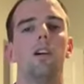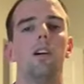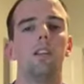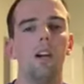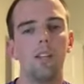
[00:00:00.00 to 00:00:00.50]
A
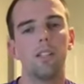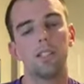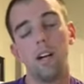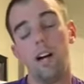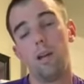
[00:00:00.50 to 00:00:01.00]
lot of the
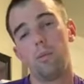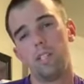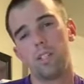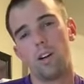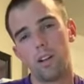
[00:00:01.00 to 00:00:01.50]
time,
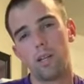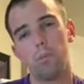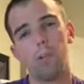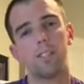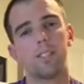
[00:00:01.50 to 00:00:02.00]
these
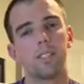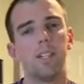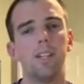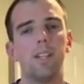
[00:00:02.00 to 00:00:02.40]
arguments